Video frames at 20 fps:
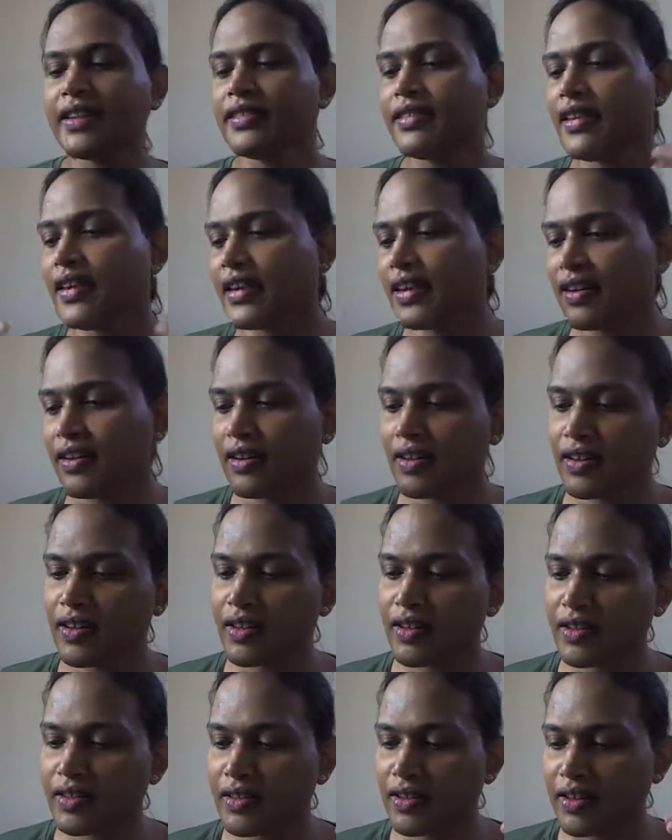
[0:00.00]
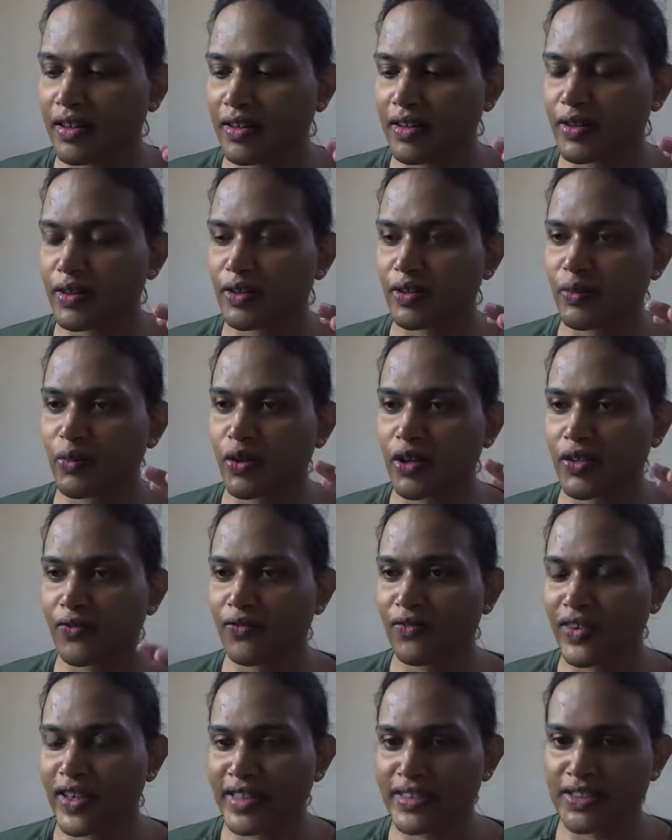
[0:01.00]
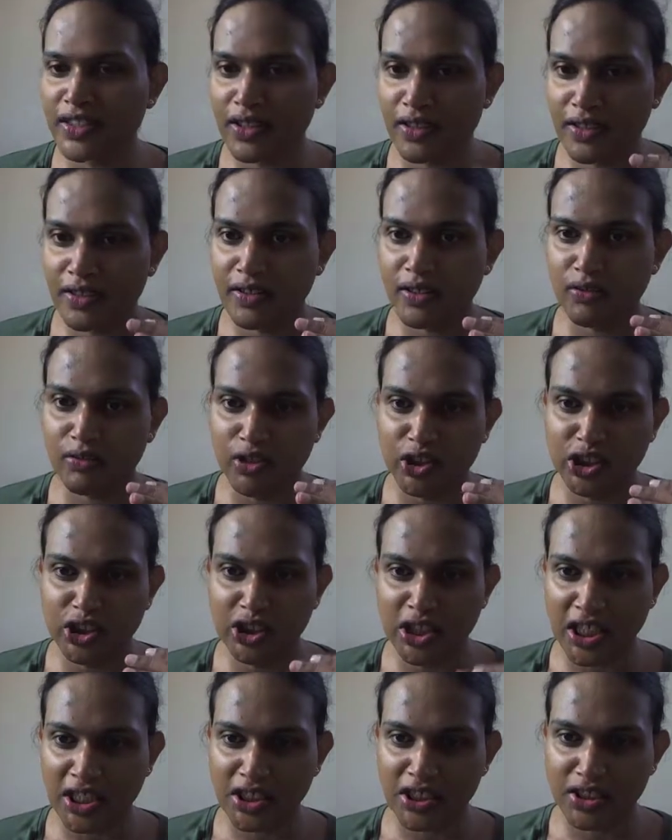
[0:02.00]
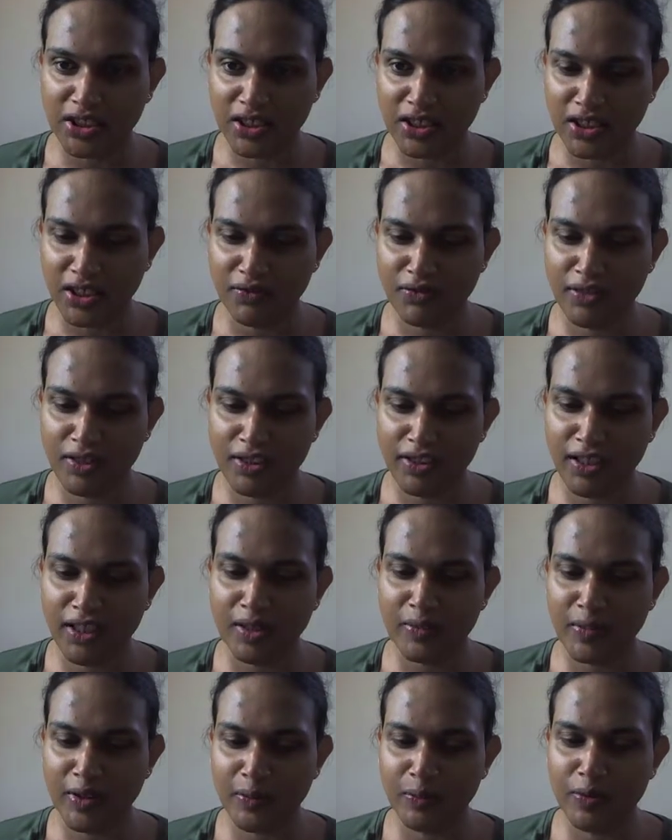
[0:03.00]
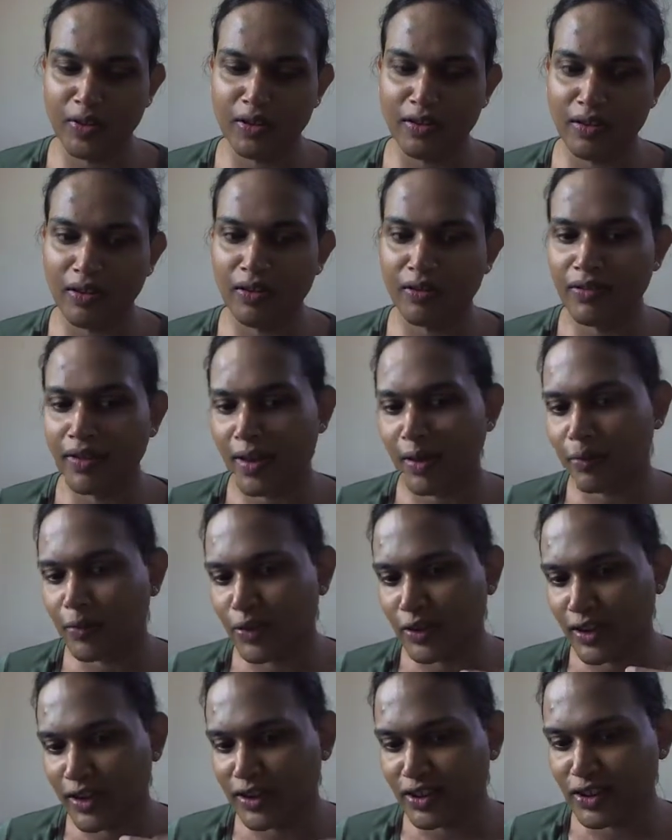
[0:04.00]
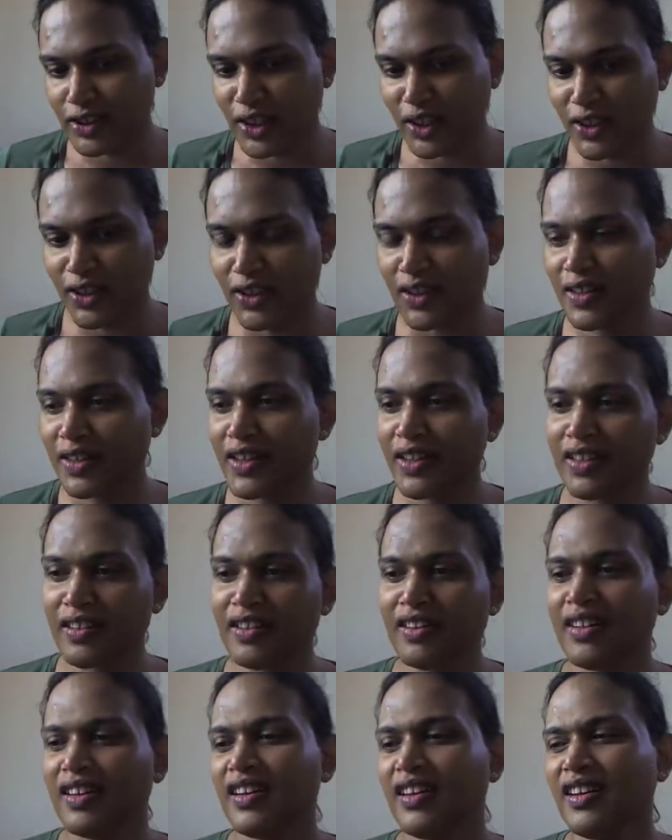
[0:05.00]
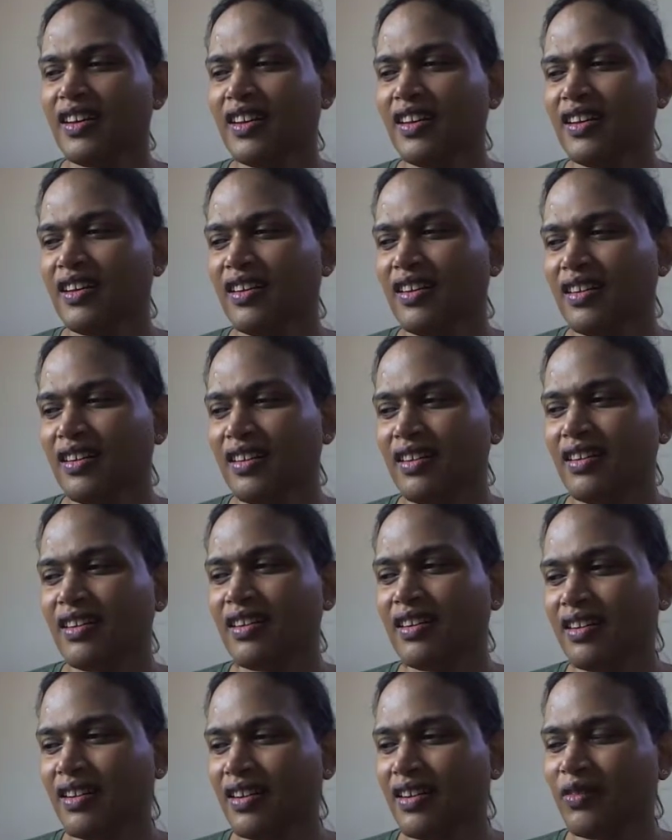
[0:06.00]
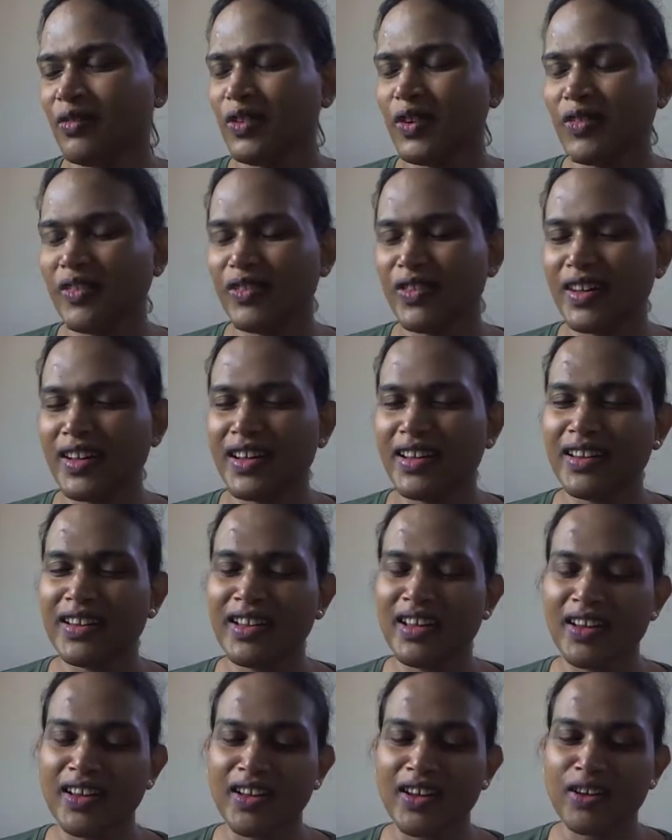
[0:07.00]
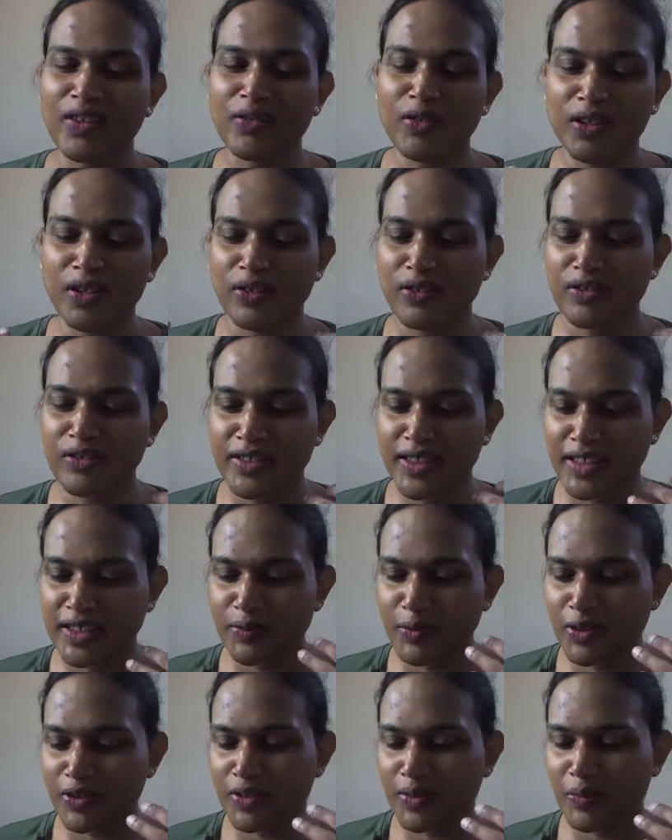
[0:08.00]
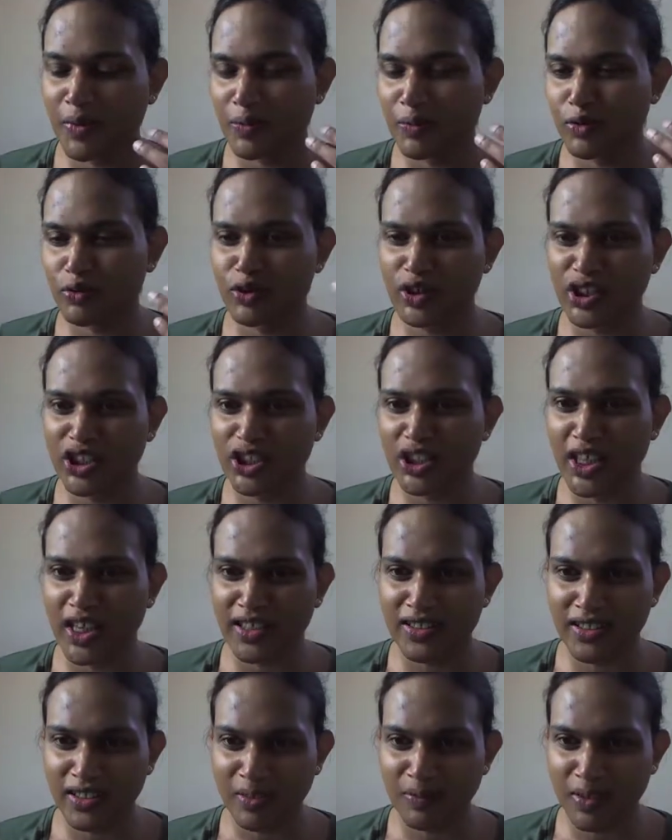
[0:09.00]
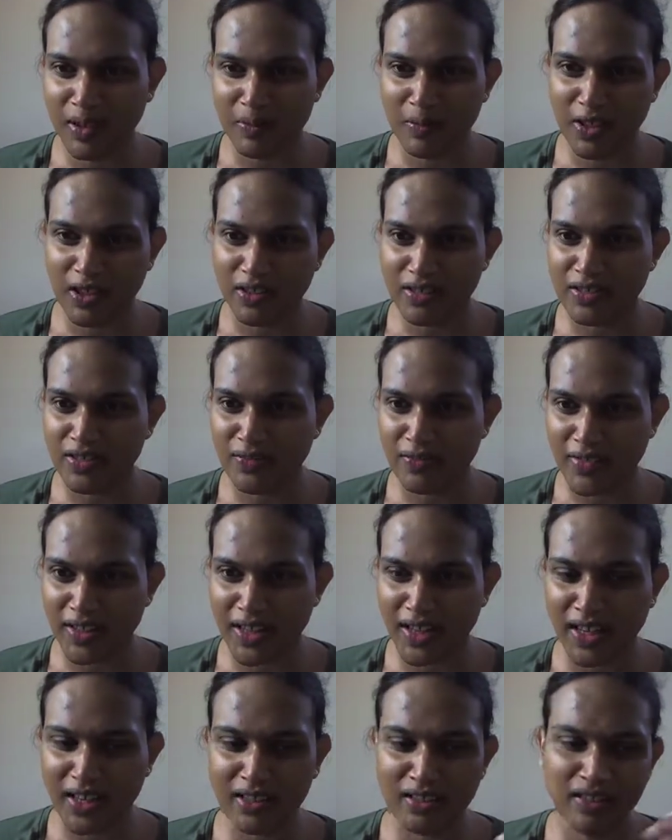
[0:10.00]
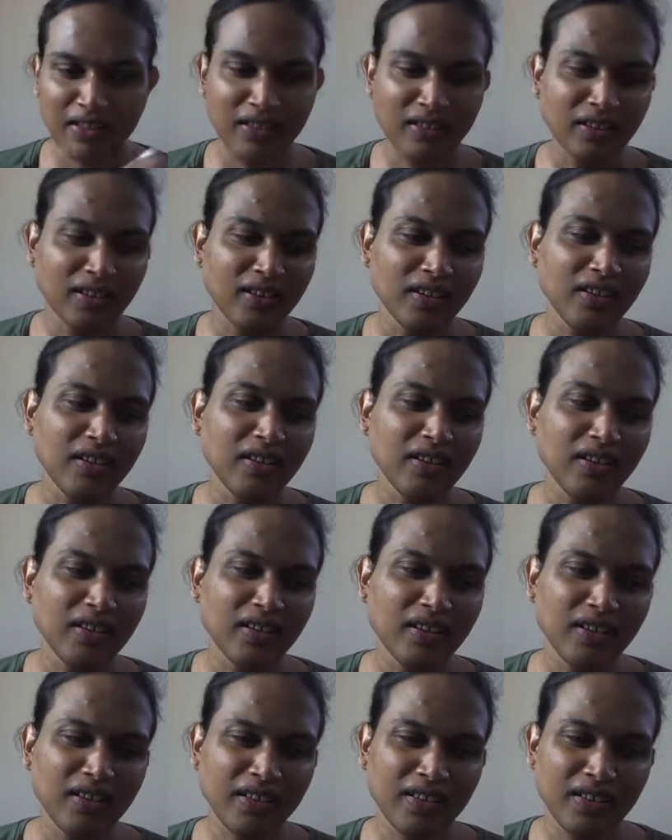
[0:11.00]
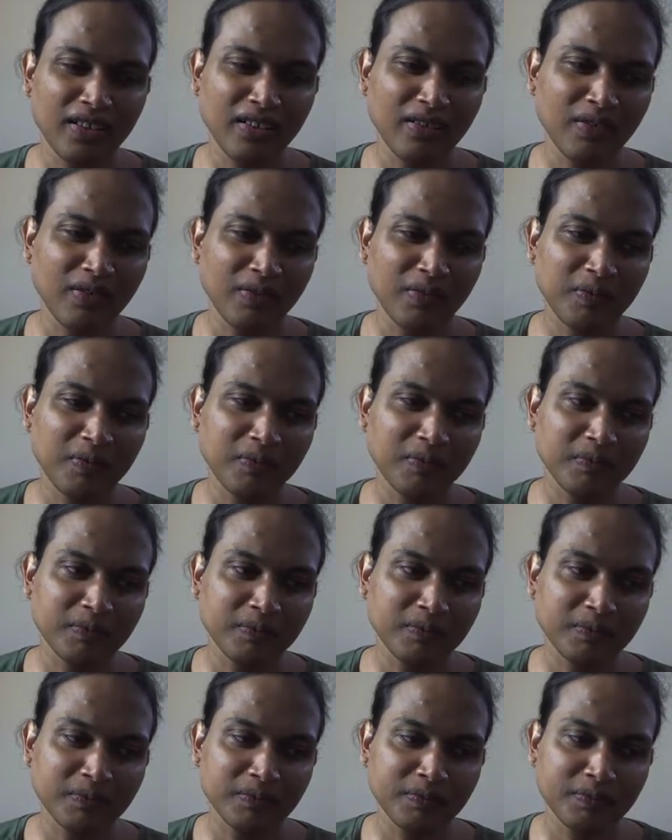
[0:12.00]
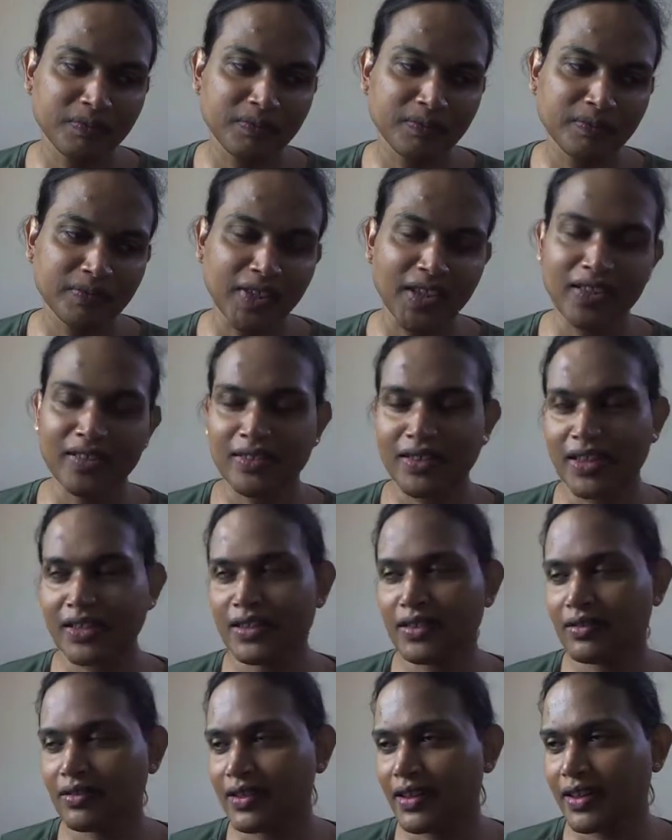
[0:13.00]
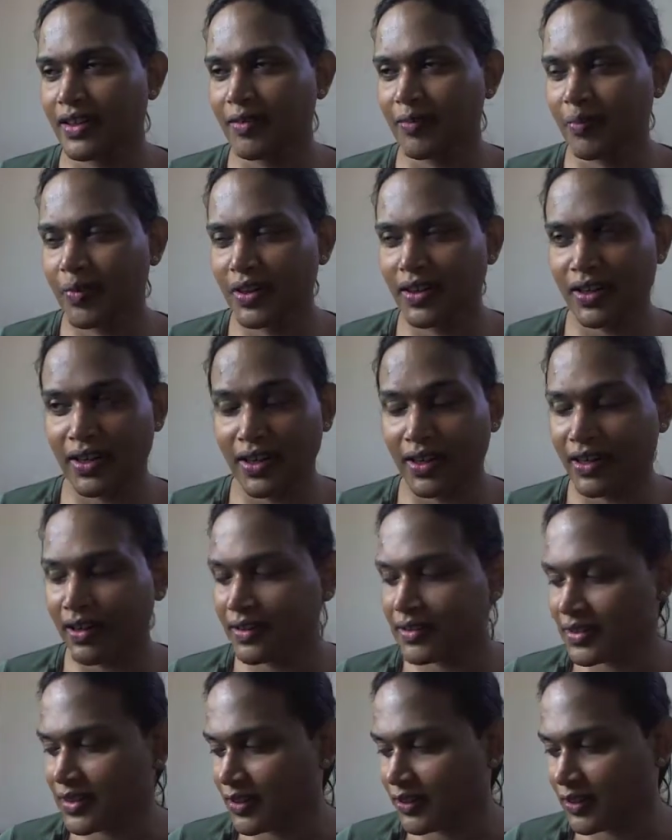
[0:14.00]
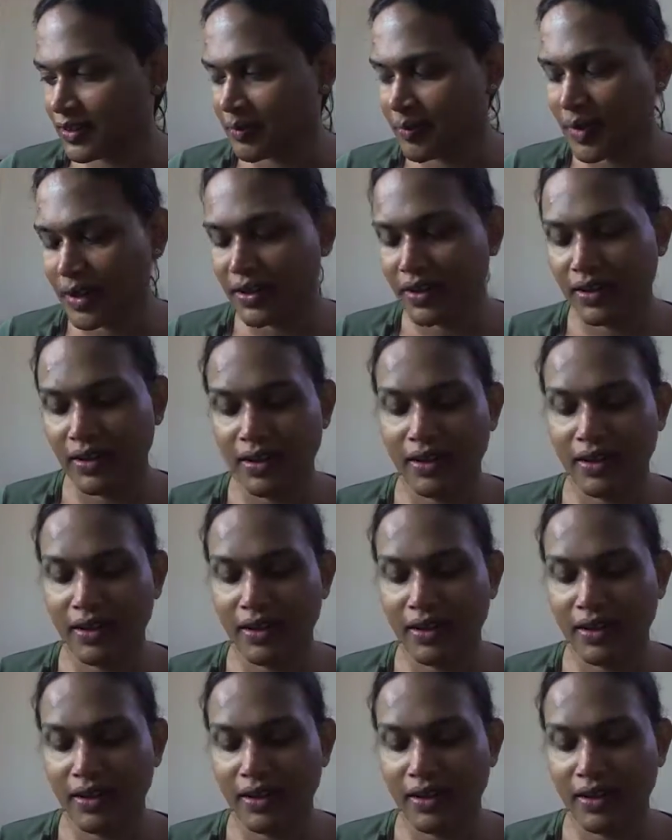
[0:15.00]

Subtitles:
like you don't want to face another rejection. If you tell people, oh, I am transgender, and then I don't want to go to the experience of people rejecting me because of that, you know. I don't know, that sounds like a pathetic excuse, but